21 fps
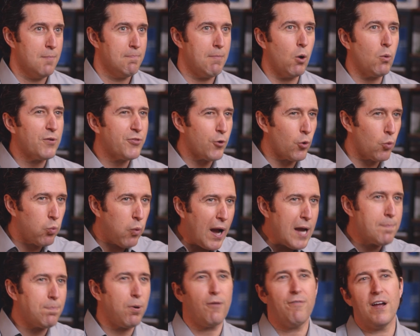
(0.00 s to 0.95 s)
but with the
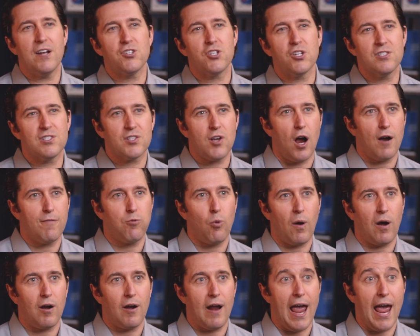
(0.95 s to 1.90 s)
right prevention
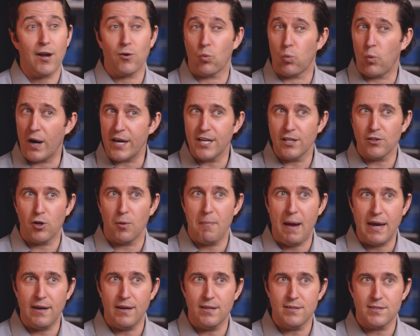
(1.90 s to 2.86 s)
software and regular
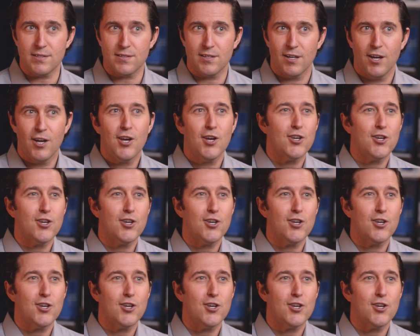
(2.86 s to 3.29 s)
maintenance,